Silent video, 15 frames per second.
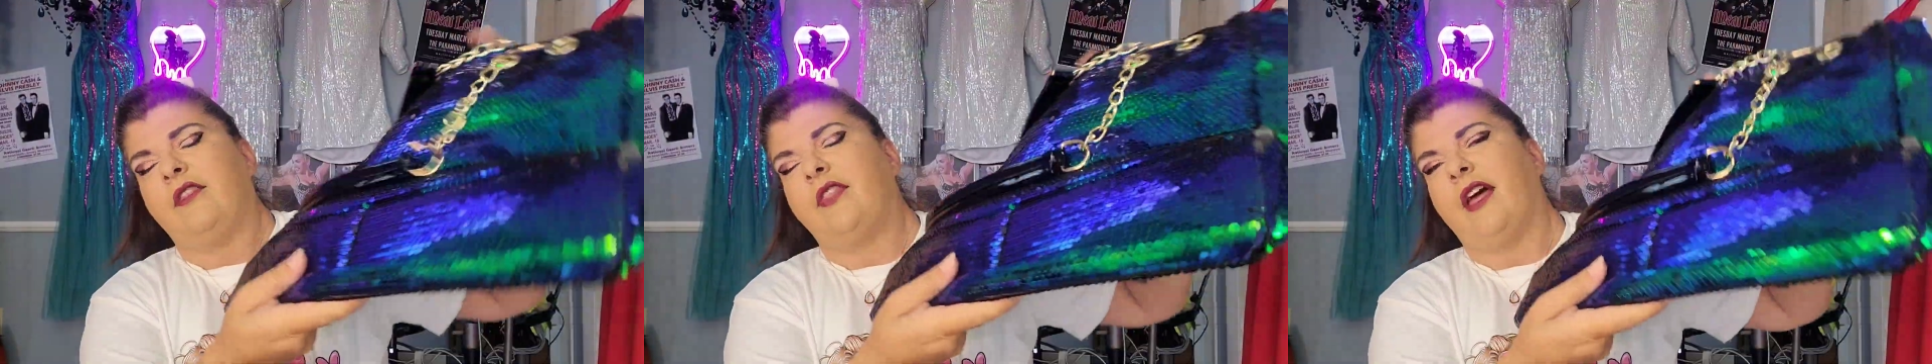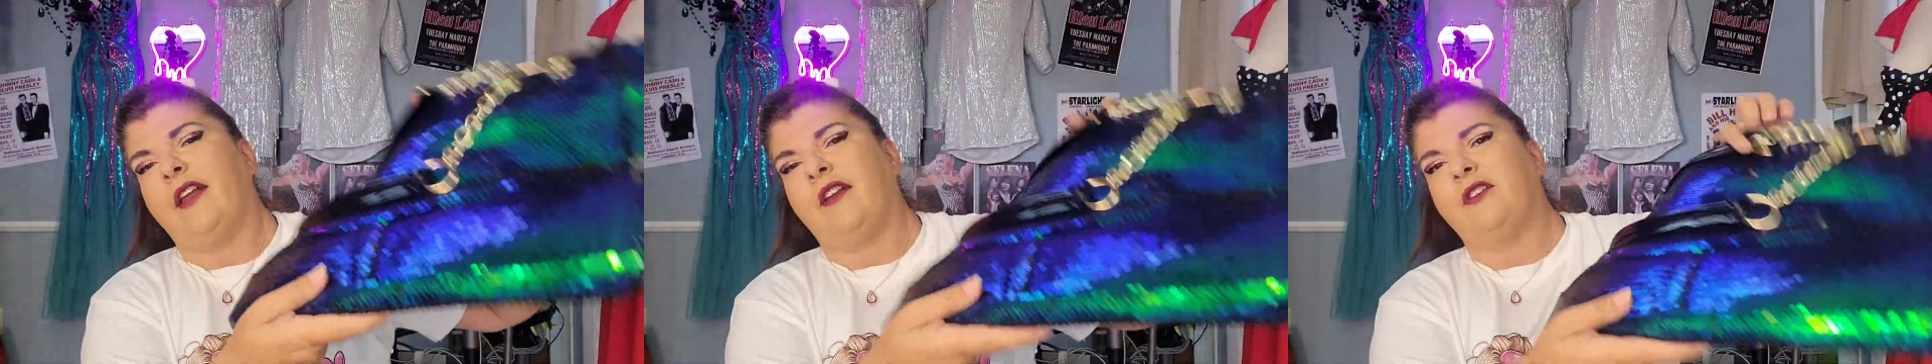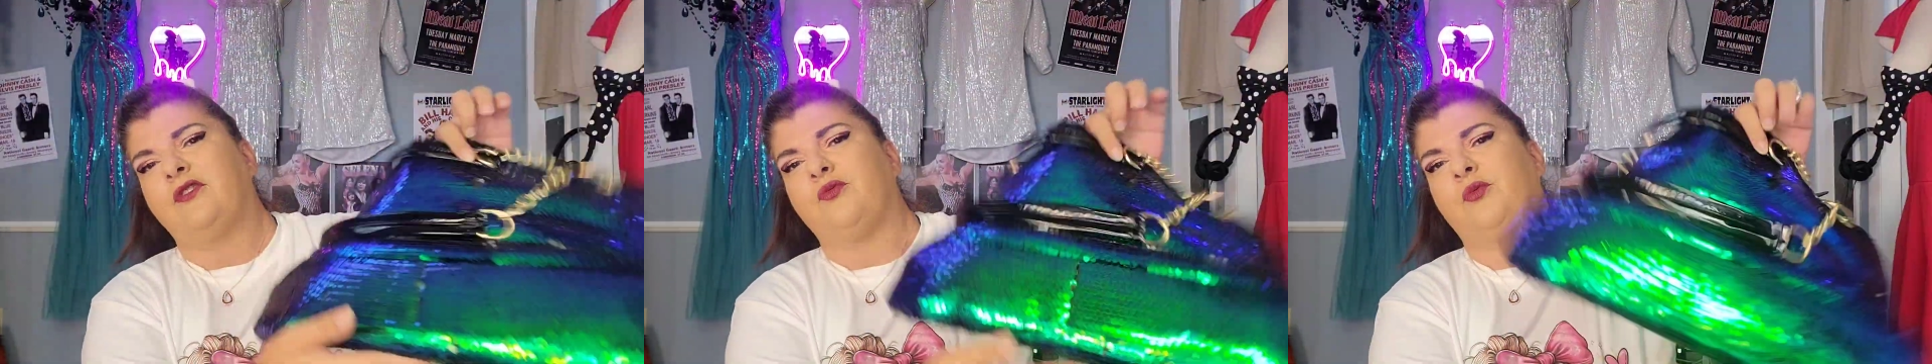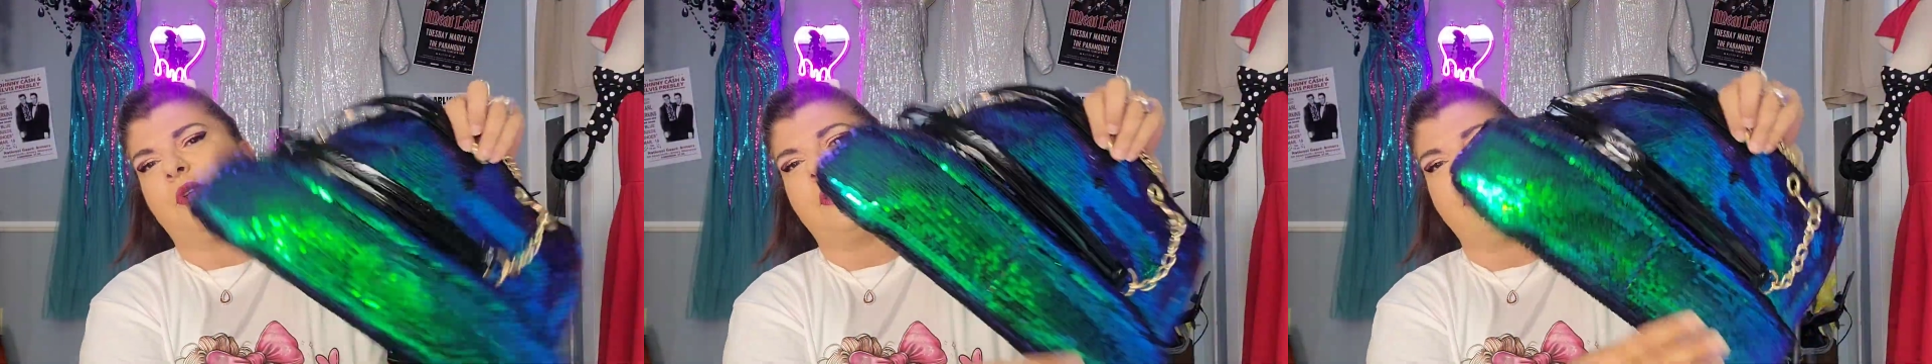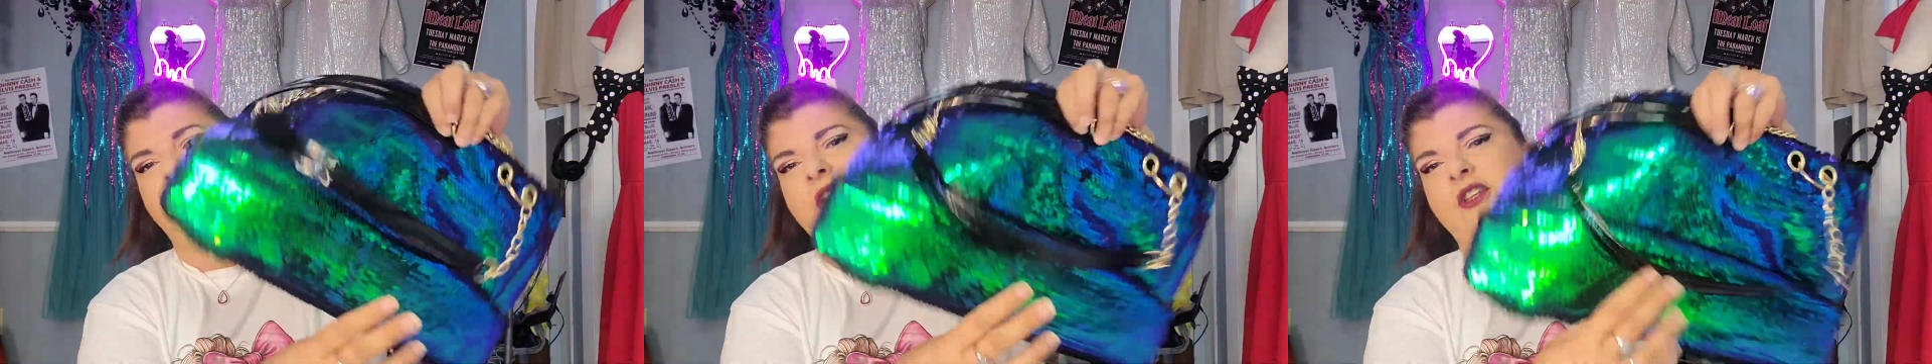That is
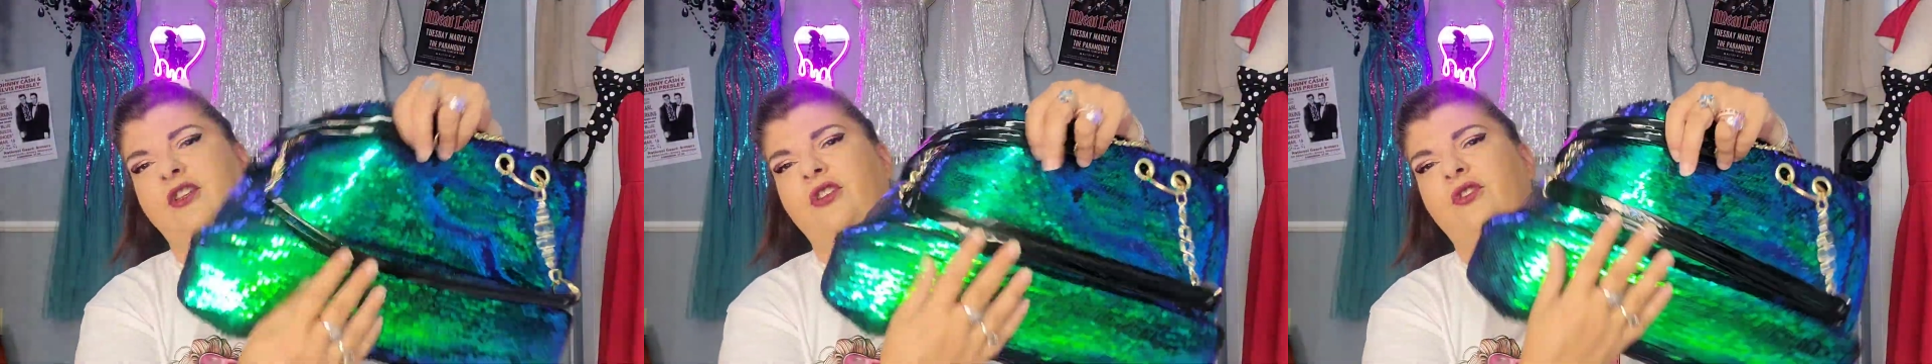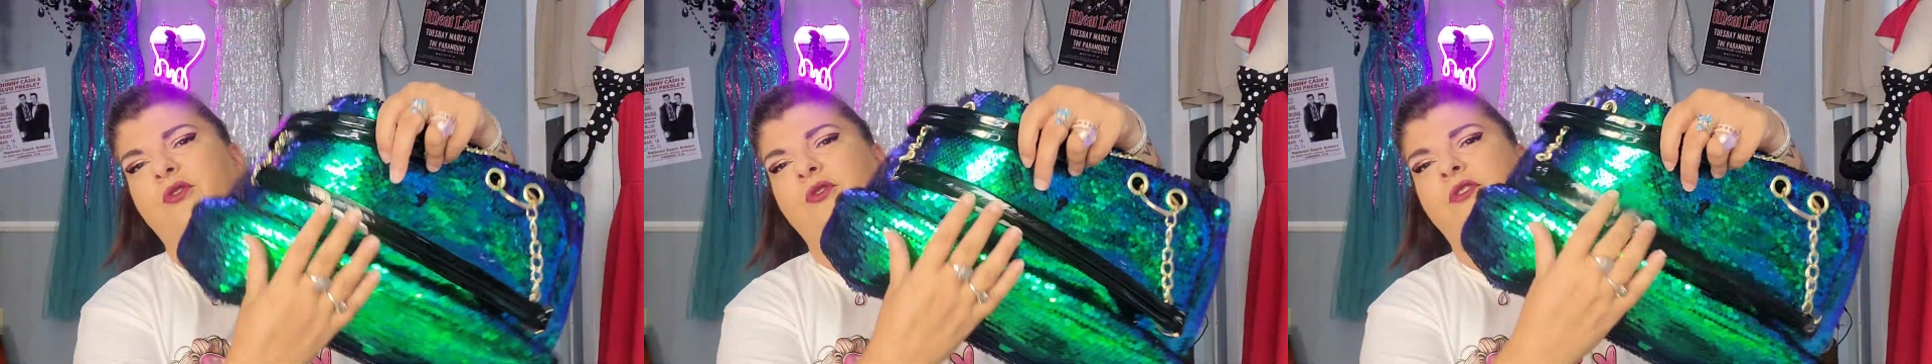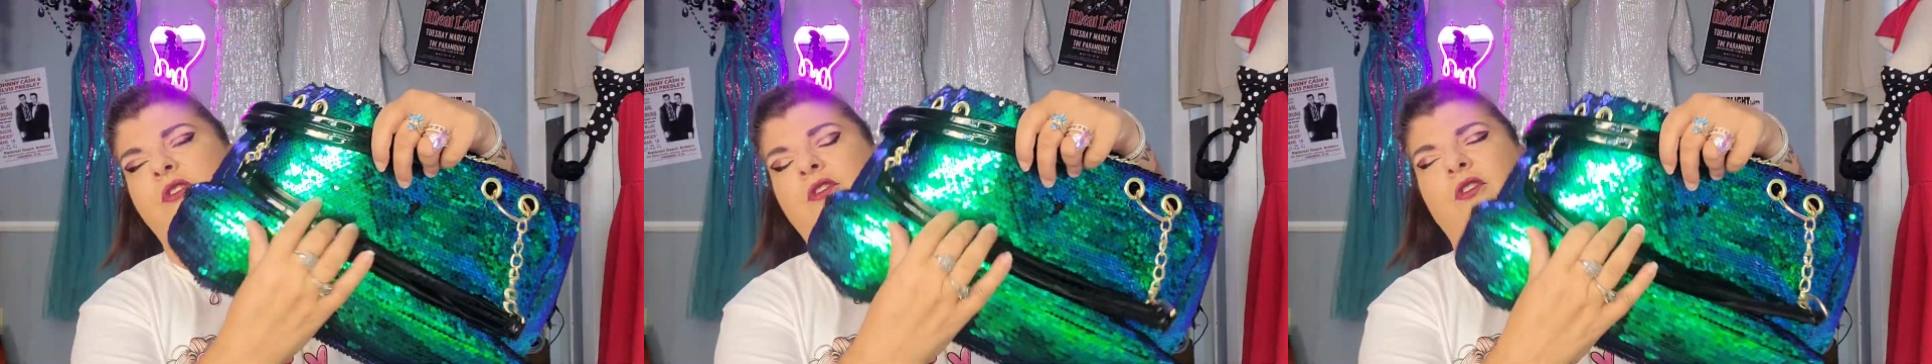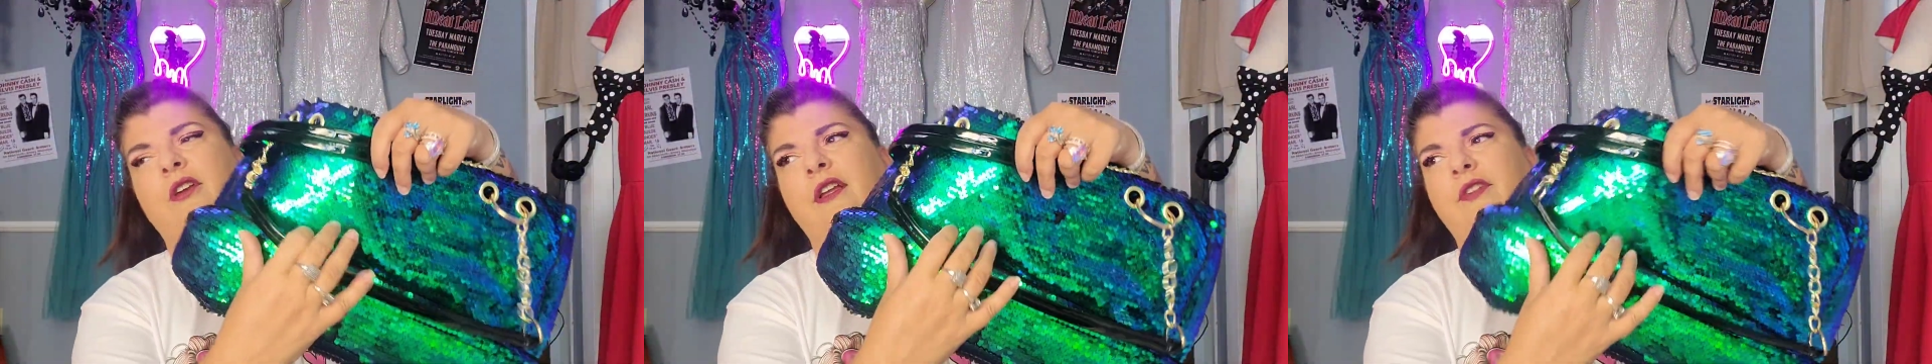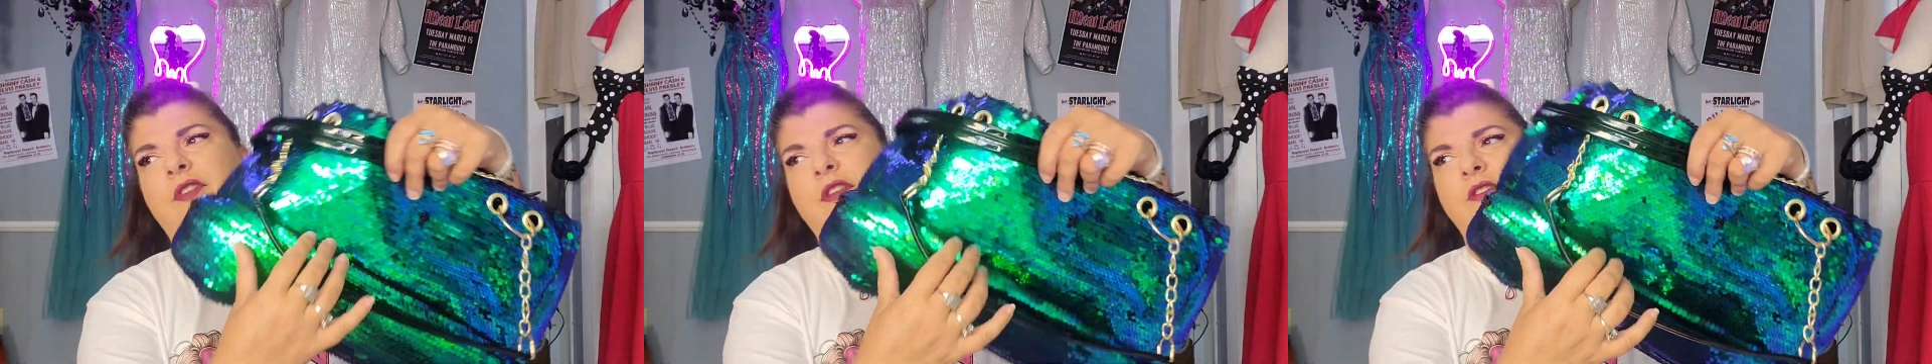really cute.
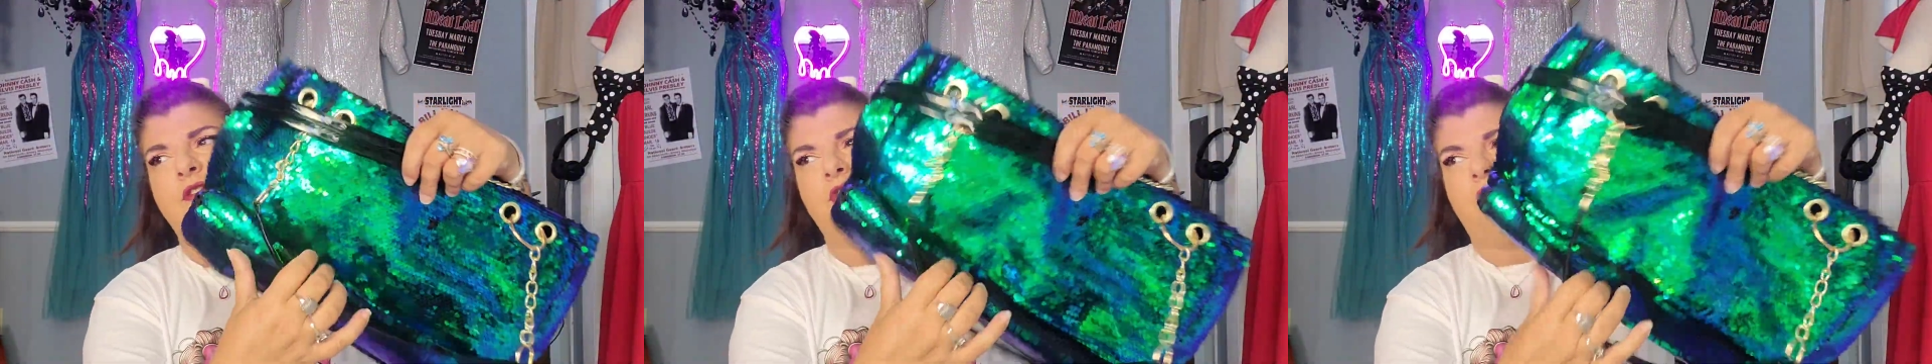Look at this